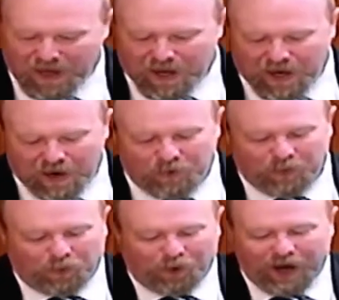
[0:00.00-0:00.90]
And we
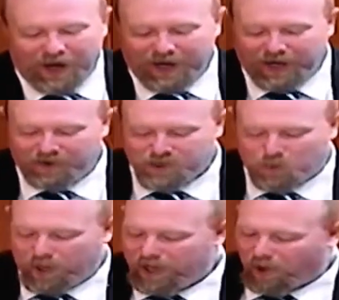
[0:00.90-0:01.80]
pray each
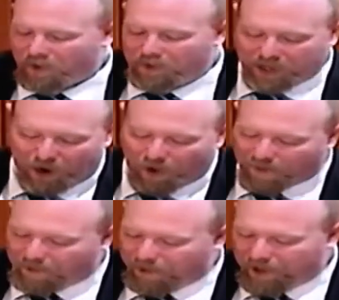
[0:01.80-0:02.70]
week over the
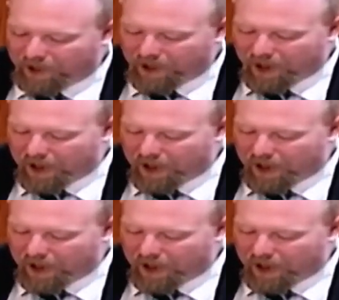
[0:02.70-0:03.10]
offering